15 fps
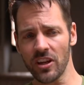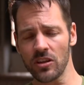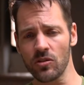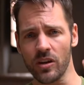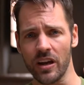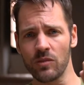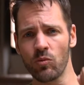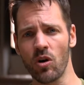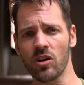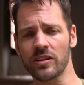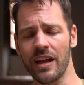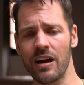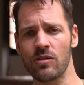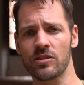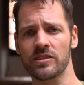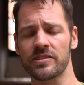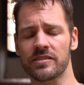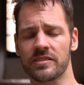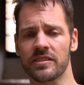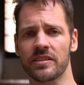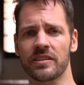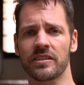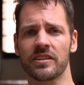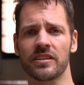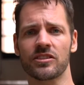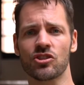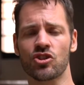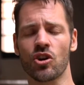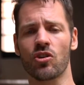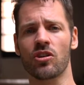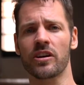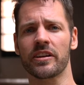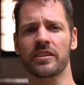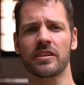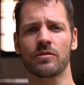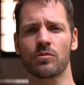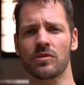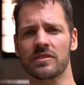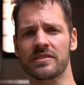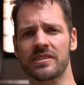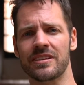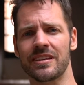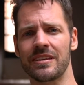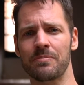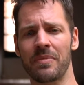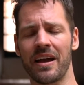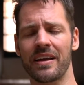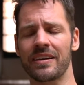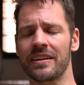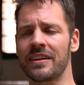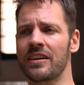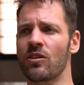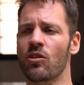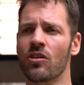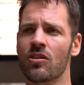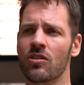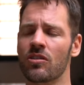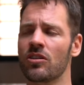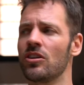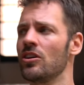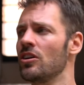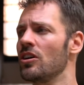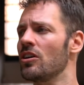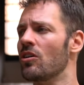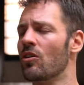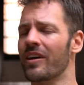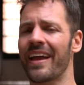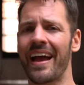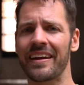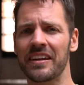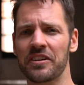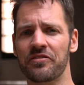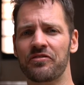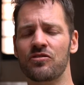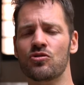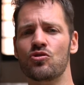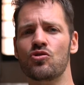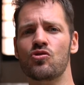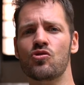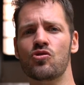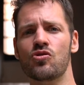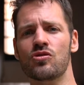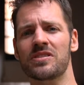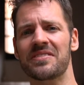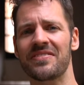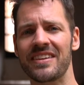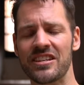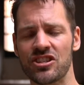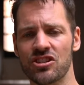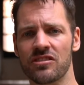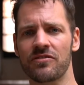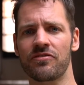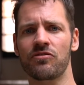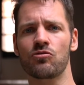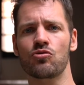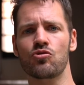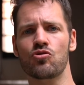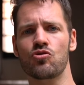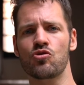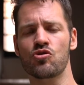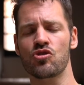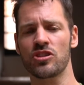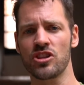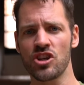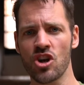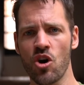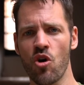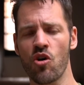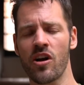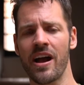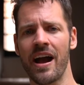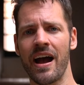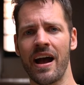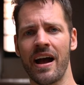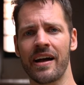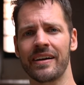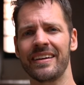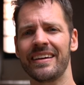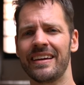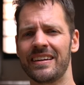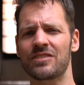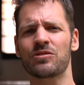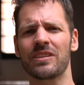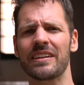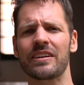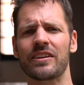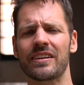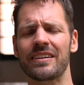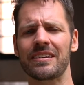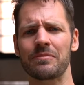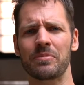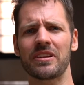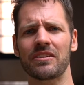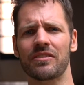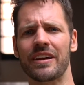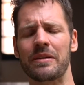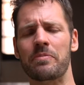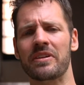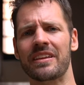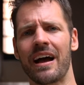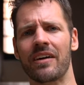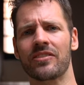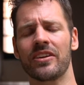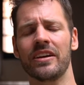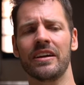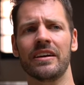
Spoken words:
you can walk towards the shore and you will see many organic food, vegan food, yoga. It's really a bit of a hippie town.